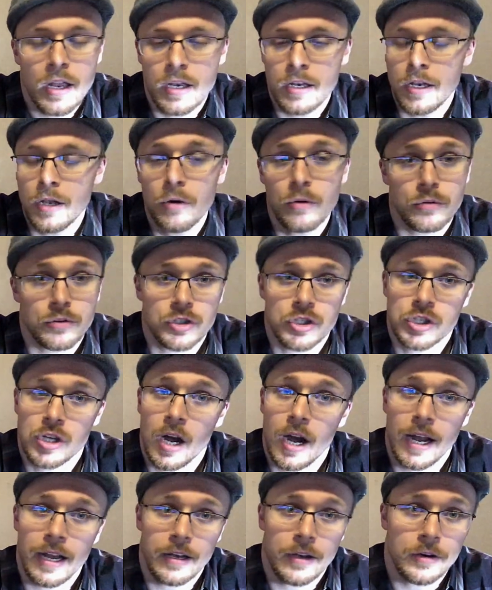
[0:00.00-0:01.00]
Nils
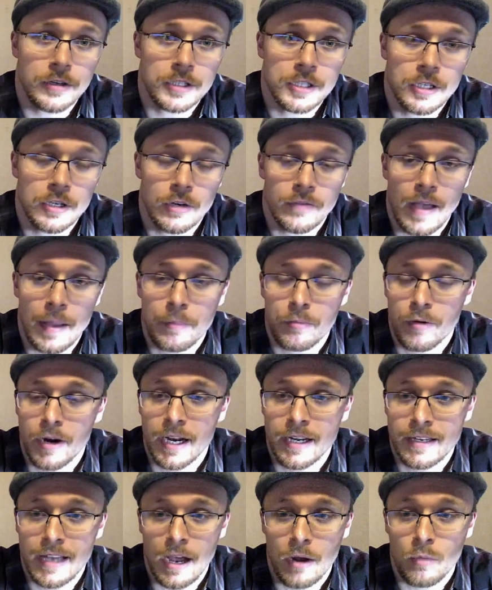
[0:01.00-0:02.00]
shined here, too. That
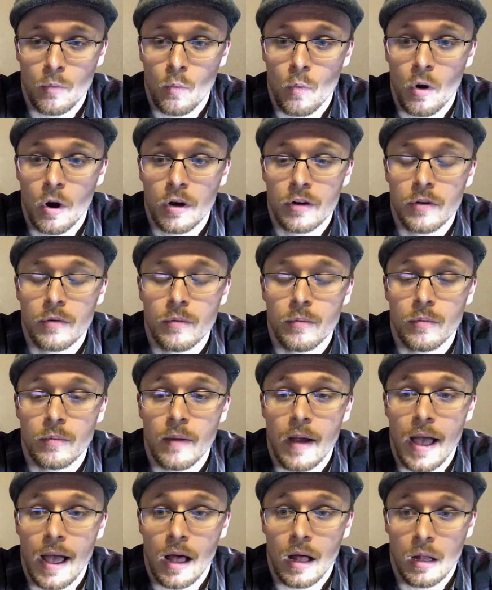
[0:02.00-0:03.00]
breakdown worked
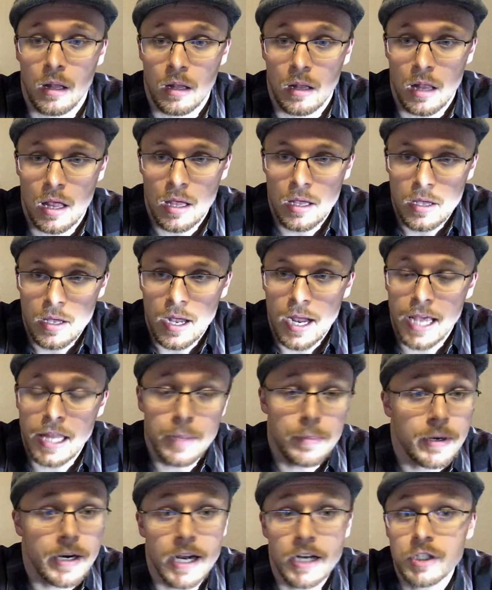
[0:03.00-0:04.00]
well. And
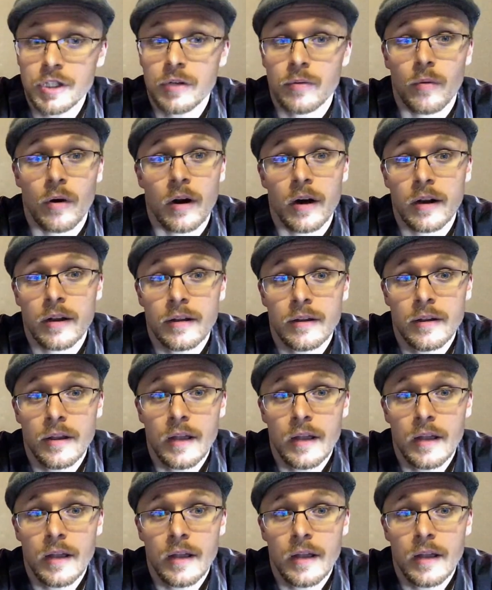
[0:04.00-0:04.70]
the percussion work.